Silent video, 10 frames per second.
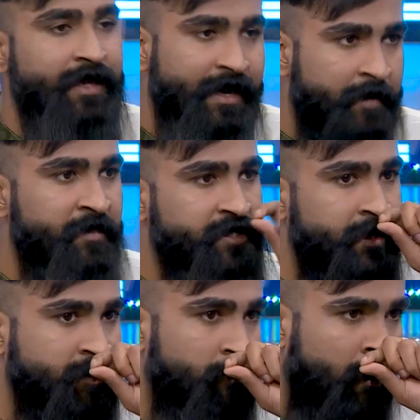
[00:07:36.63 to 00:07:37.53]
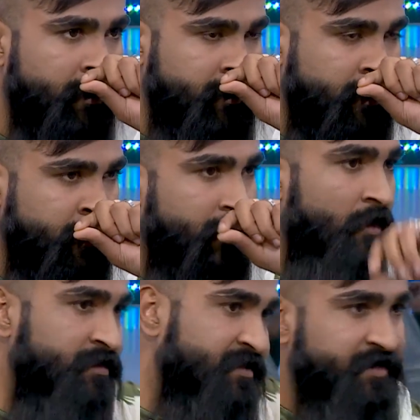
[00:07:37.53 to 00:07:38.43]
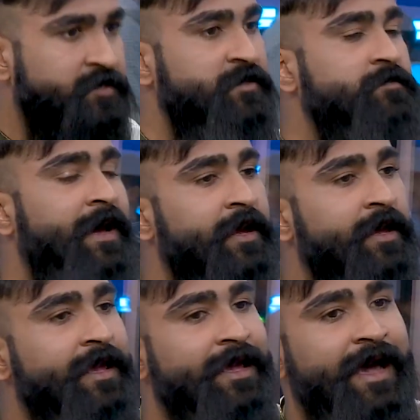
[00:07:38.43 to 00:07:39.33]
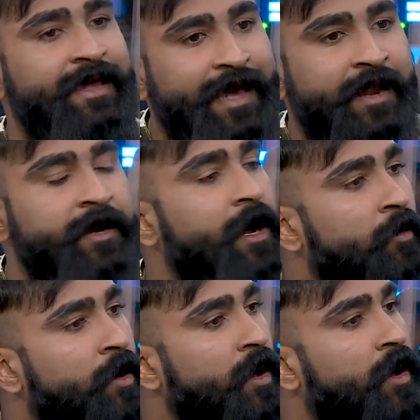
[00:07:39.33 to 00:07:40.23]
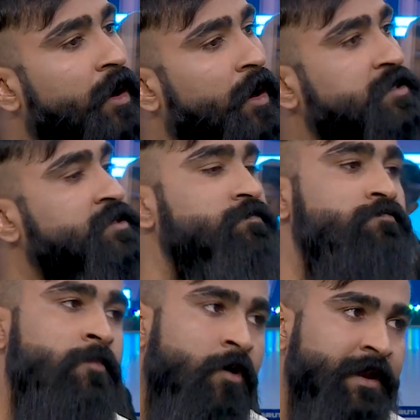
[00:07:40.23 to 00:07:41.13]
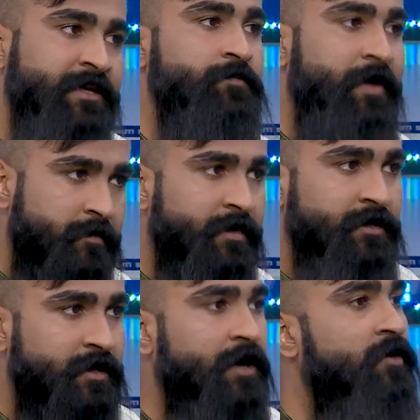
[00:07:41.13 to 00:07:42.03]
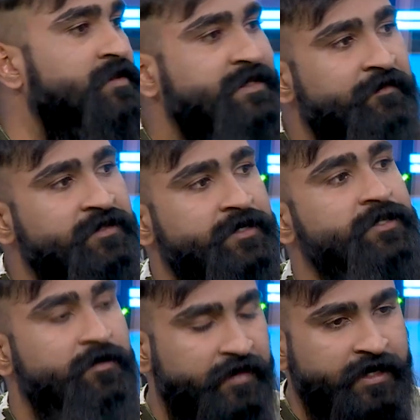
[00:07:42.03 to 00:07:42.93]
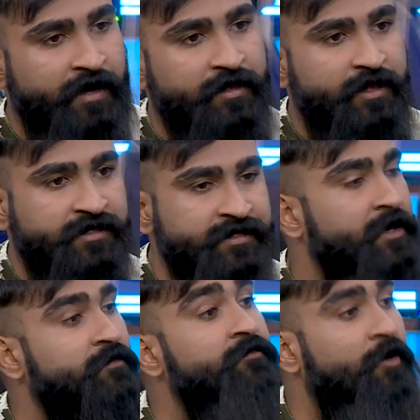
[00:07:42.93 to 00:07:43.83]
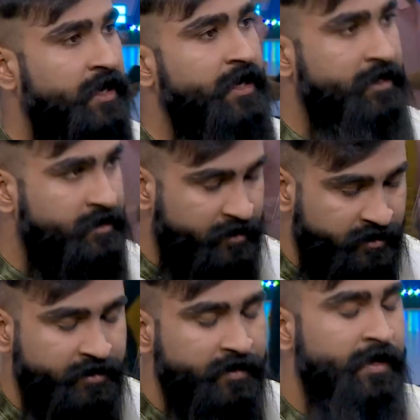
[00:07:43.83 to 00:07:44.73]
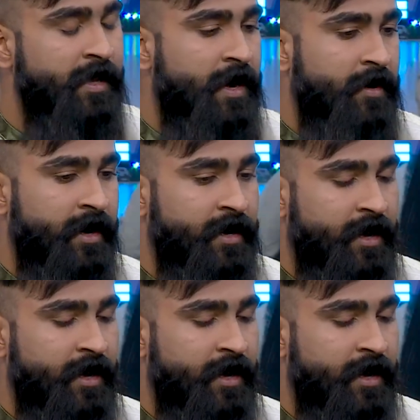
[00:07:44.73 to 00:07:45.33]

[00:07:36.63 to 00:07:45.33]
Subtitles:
Let me share a small incident. Around 6 months back, I carried out a small experiment across 7 cities of India with a set of 40 interns, right?